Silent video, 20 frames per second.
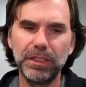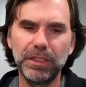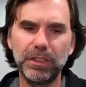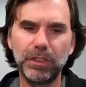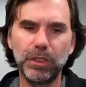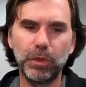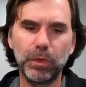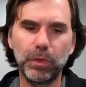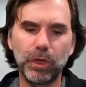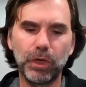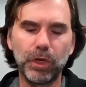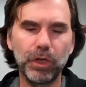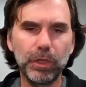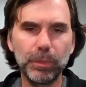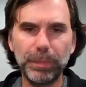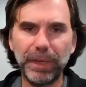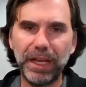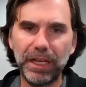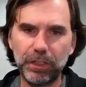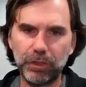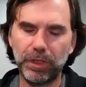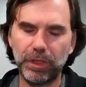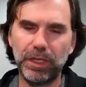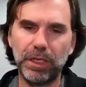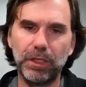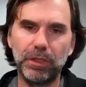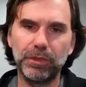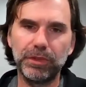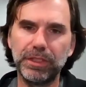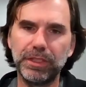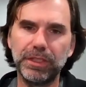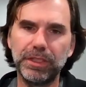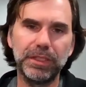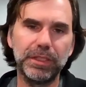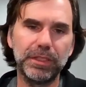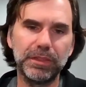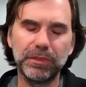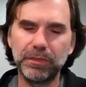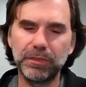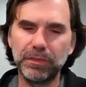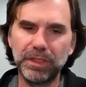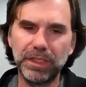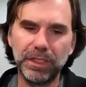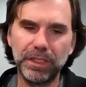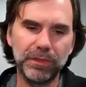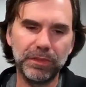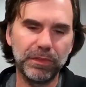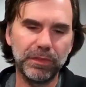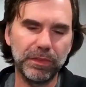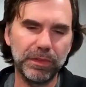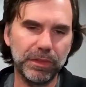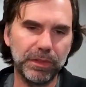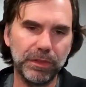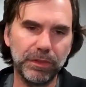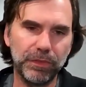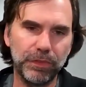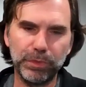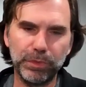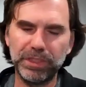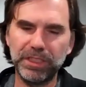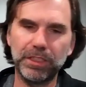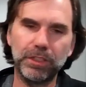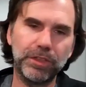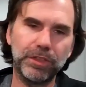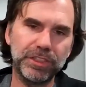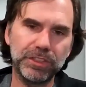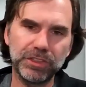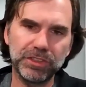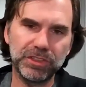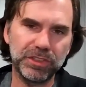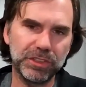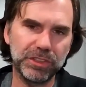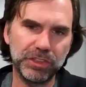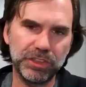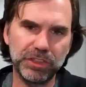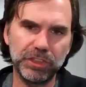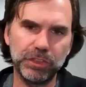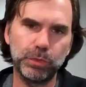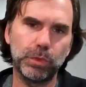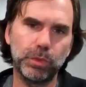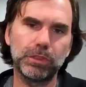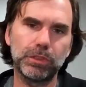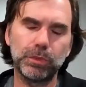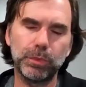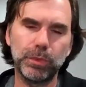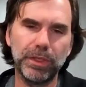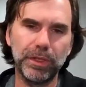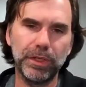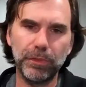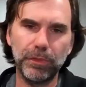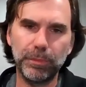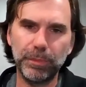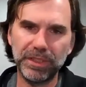her background in the 3-letter agencies she's worked with,